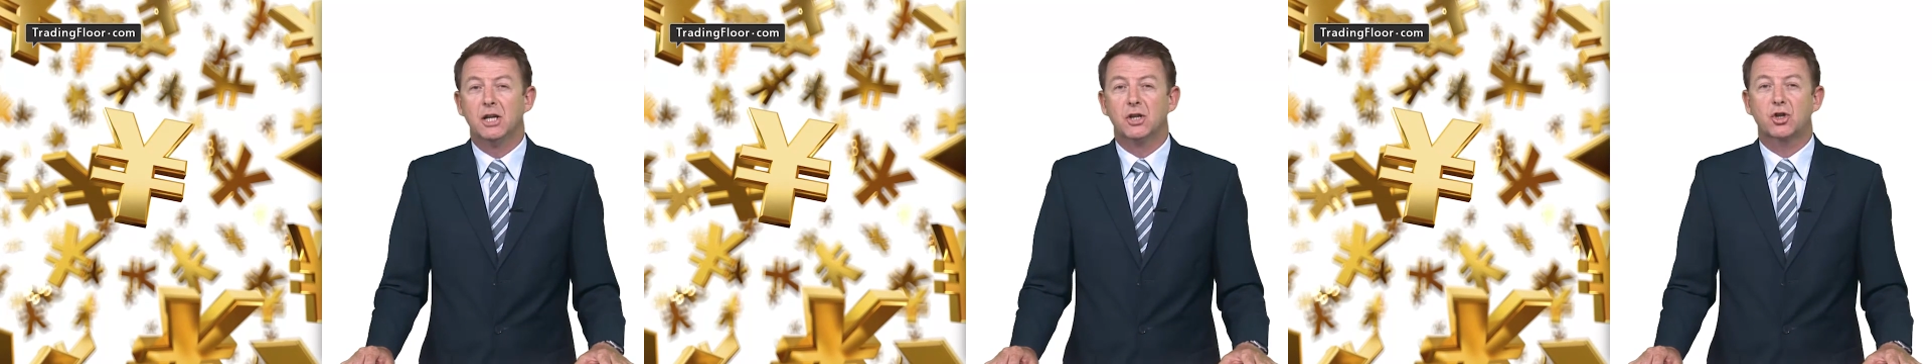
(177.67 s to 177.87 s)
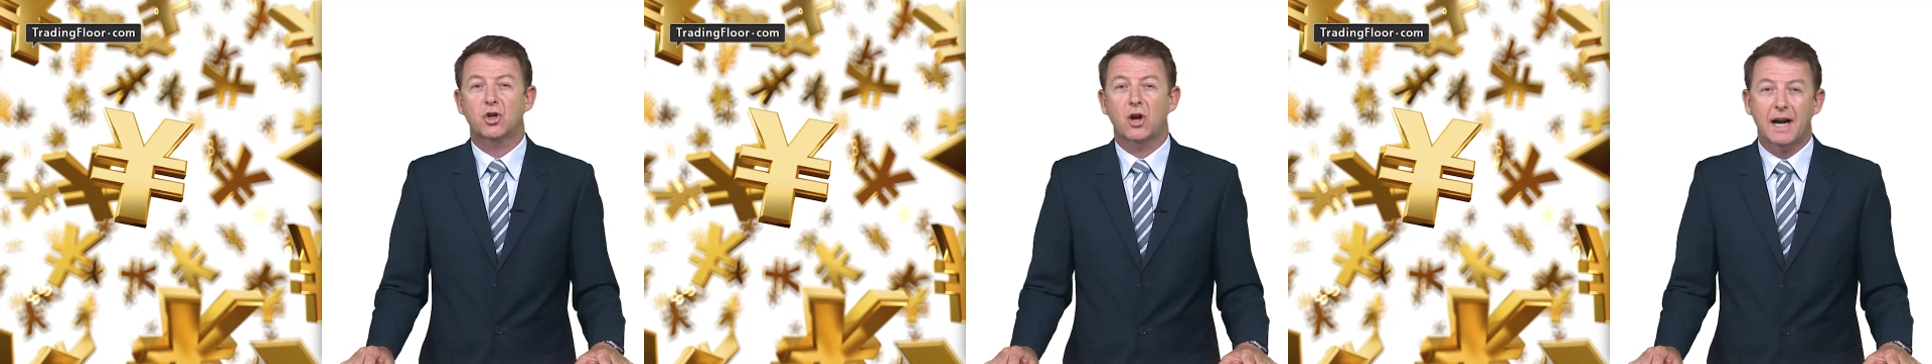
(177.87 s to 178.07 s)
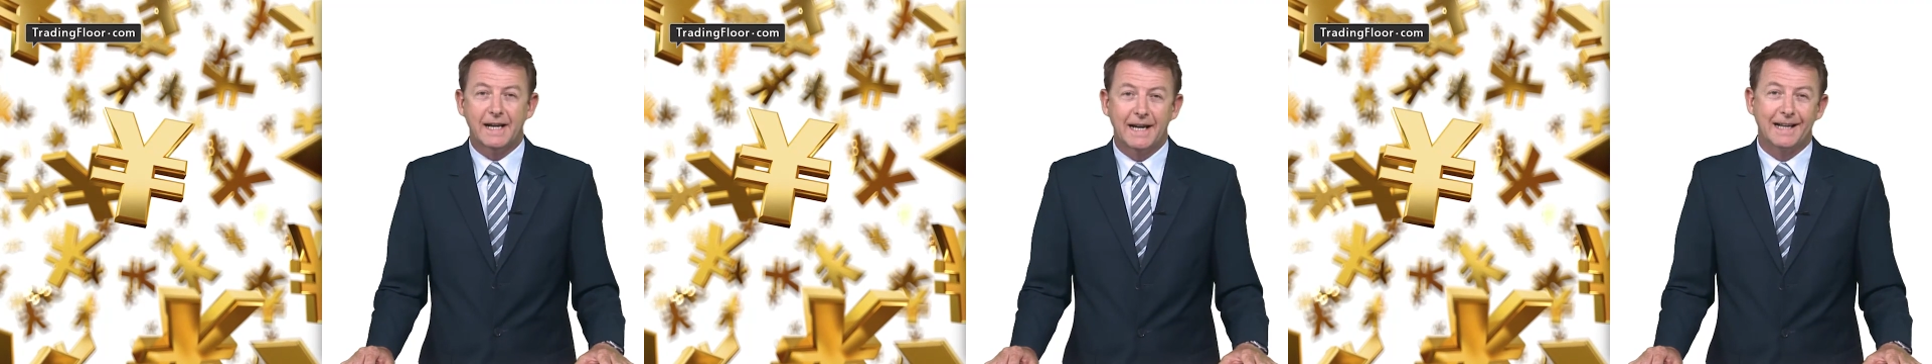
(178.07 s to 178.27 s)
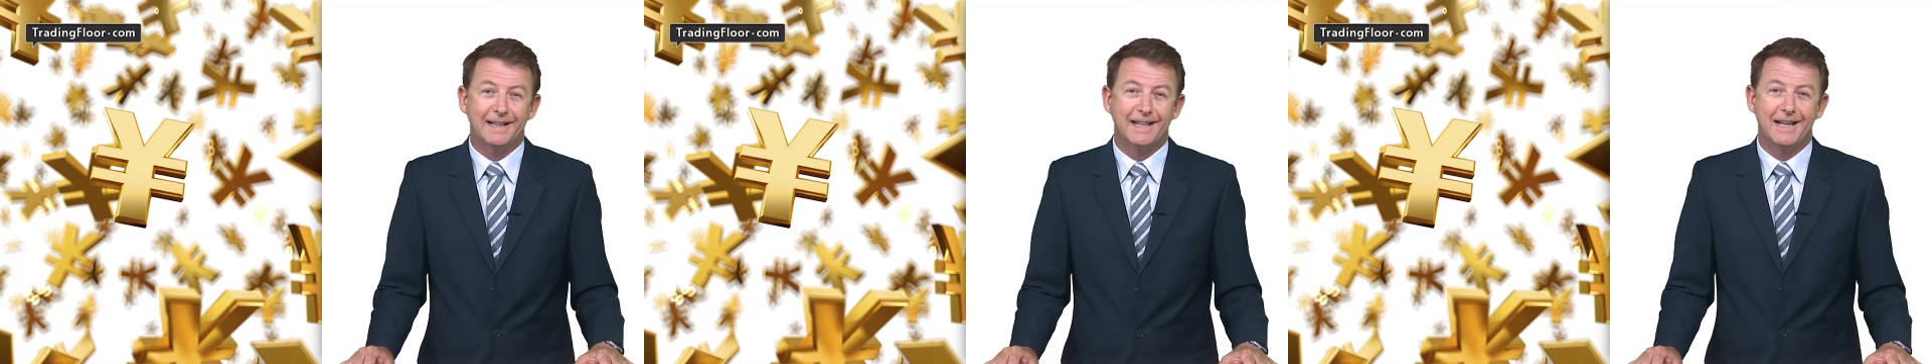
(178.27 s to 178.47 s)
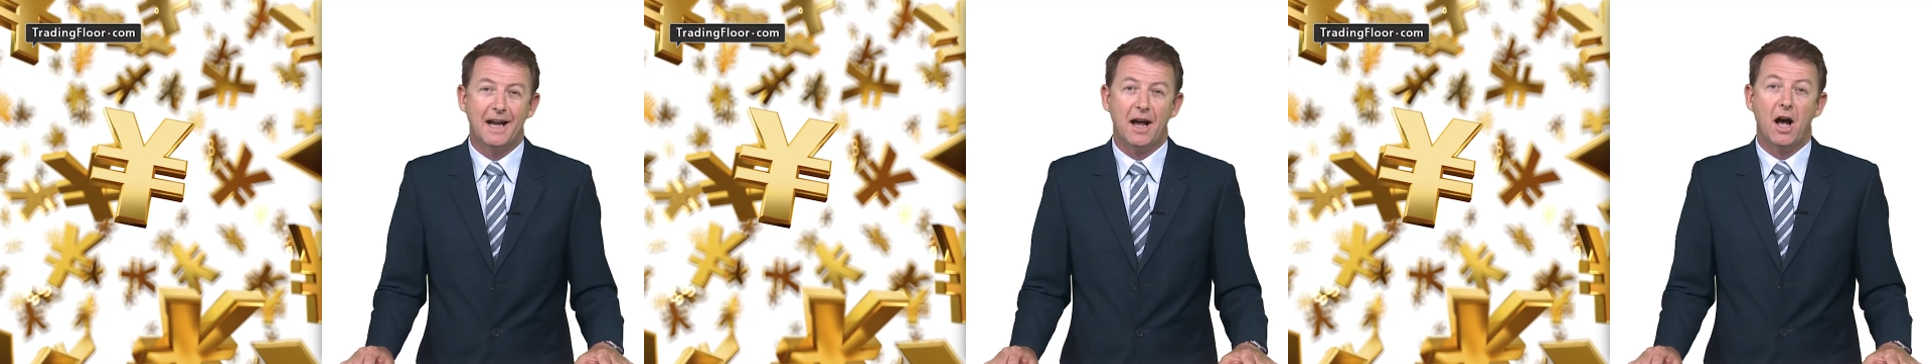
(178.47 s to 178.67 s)
tracking
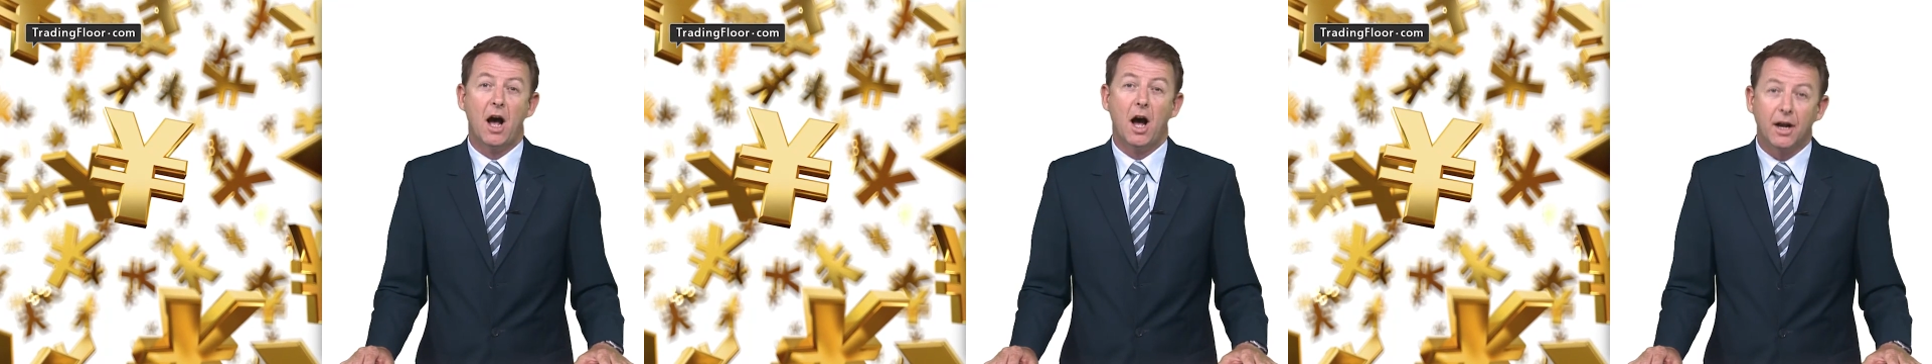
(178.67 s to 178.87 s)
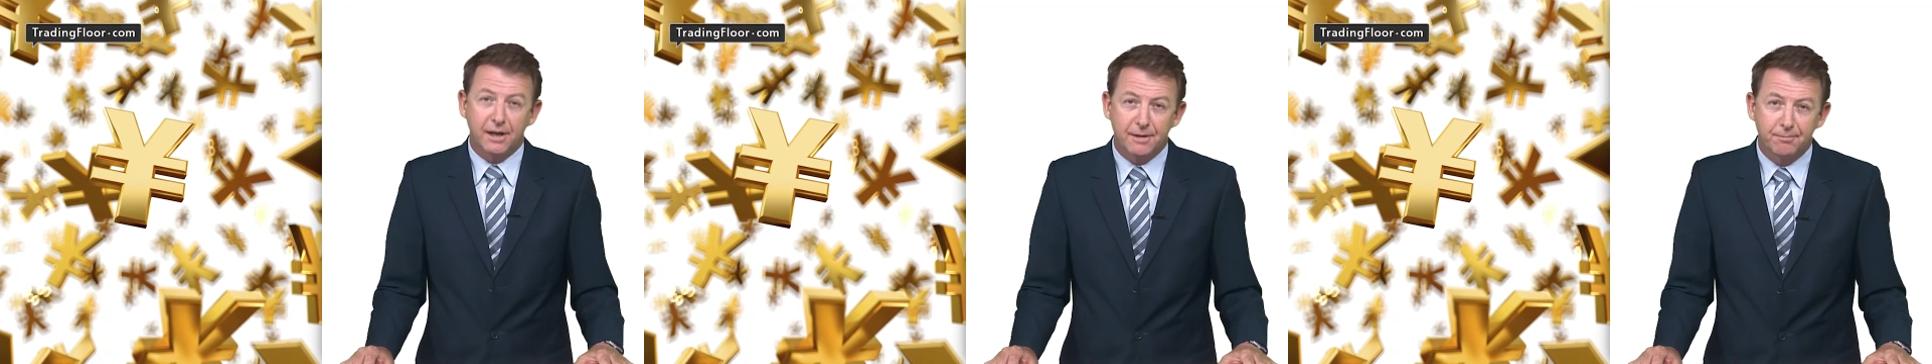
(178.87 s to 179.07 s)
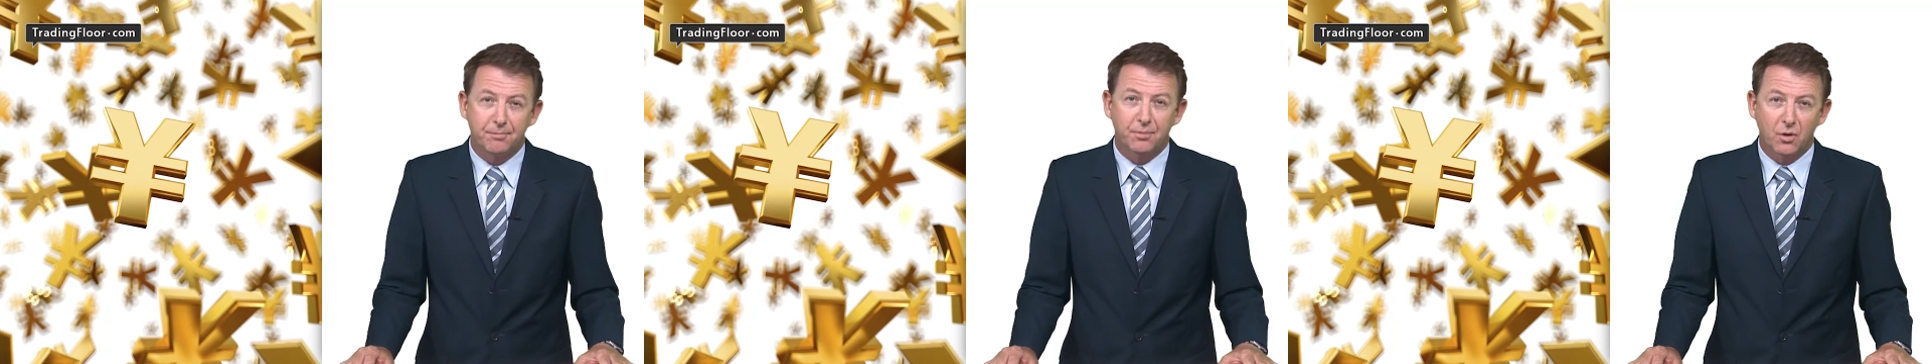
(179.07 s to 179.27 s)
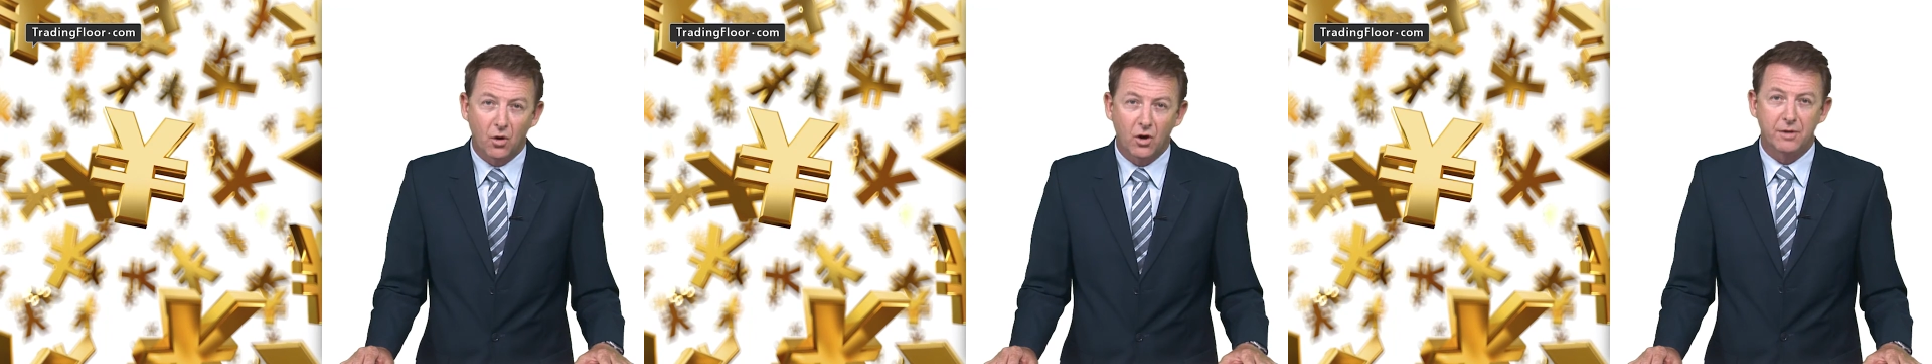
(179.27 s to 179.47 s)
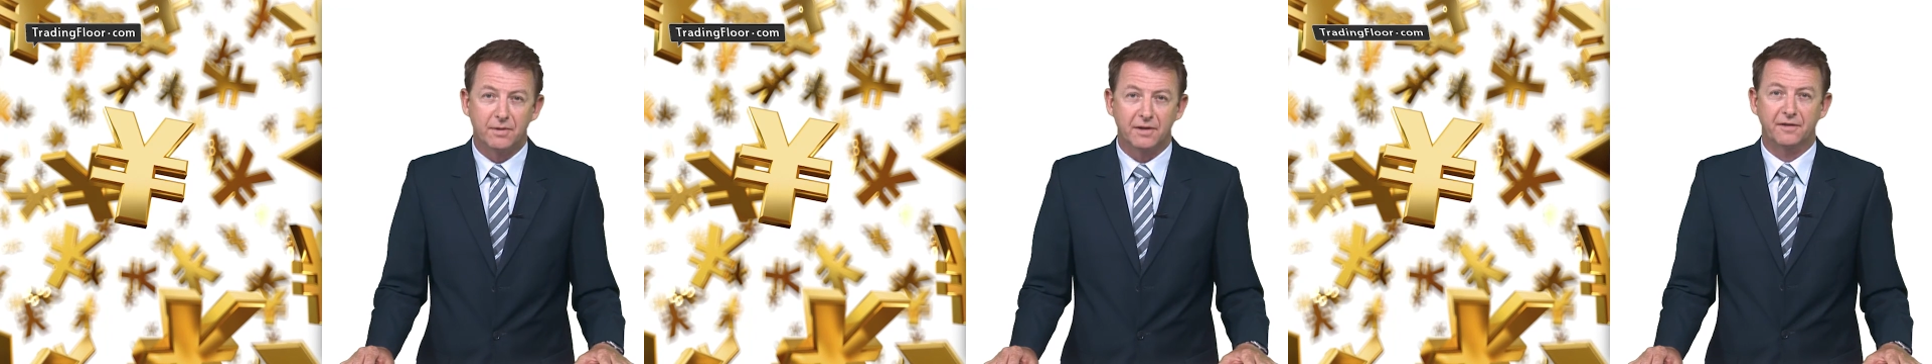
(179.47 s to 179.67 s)
the
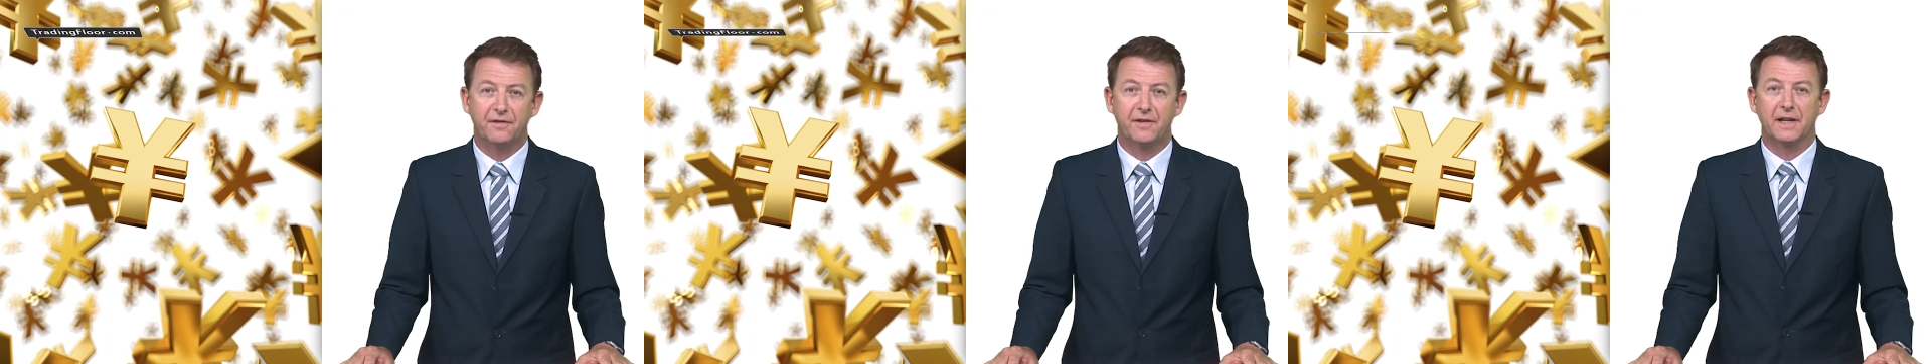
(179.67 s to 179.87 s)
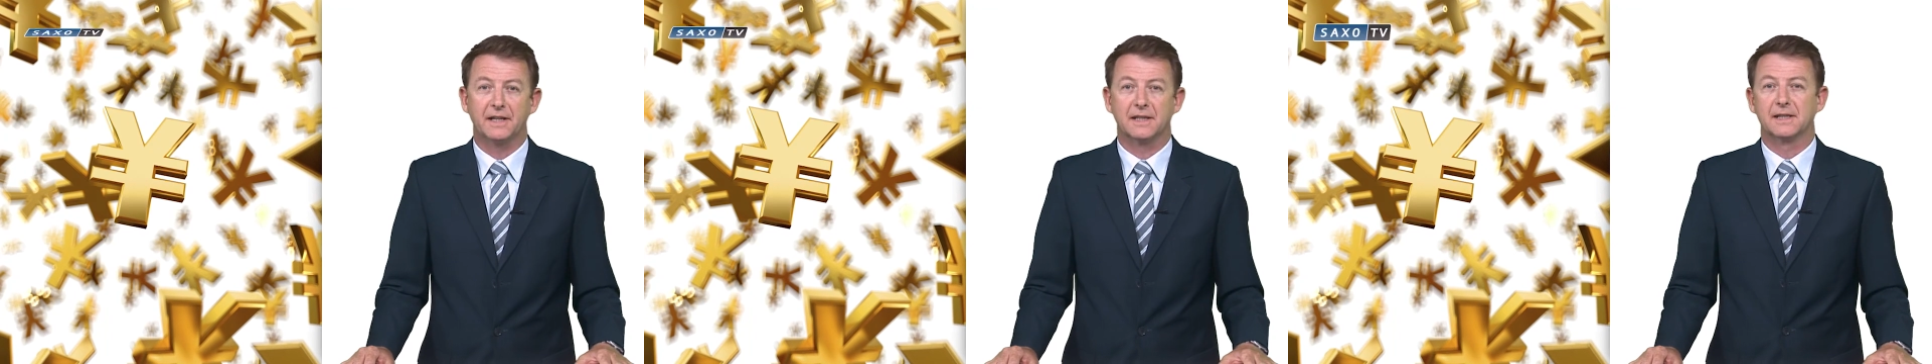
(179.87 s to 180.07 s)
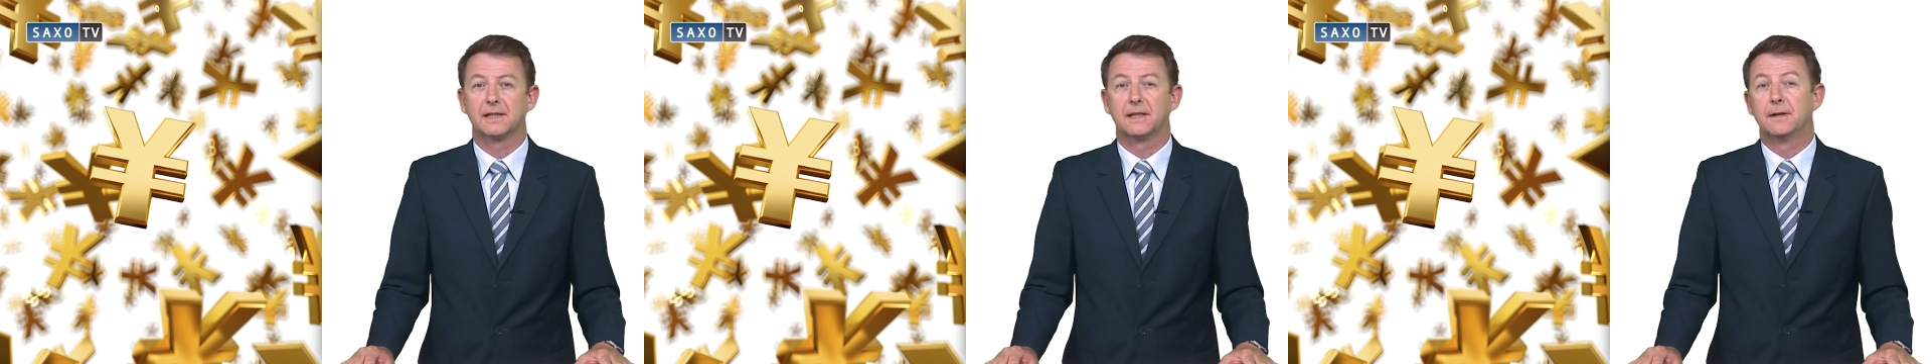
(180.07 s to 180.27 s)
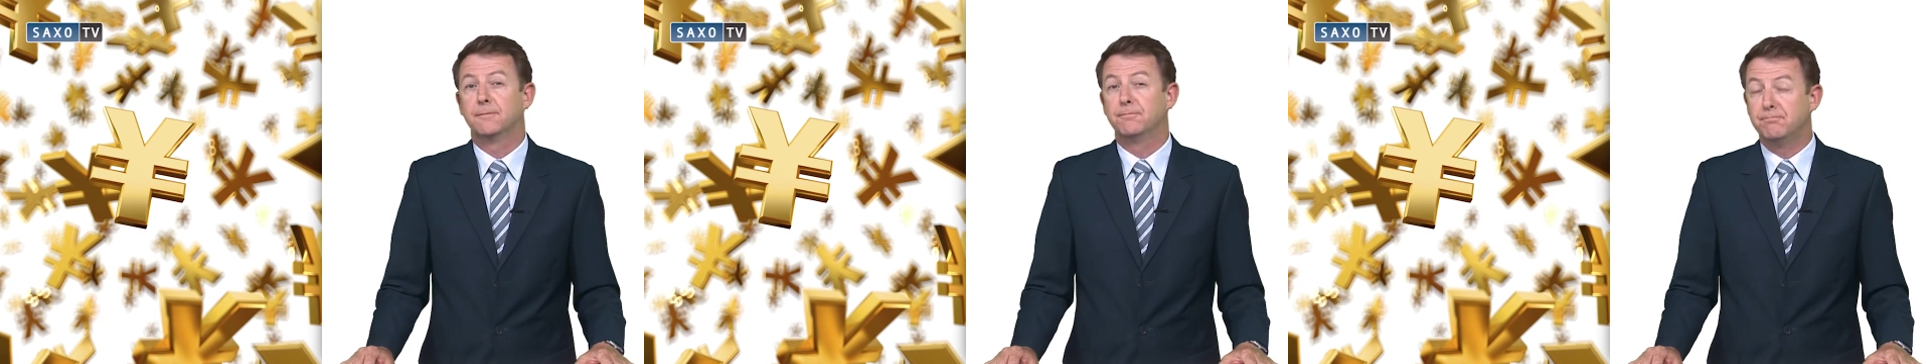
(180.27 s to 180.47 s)
unemployment figures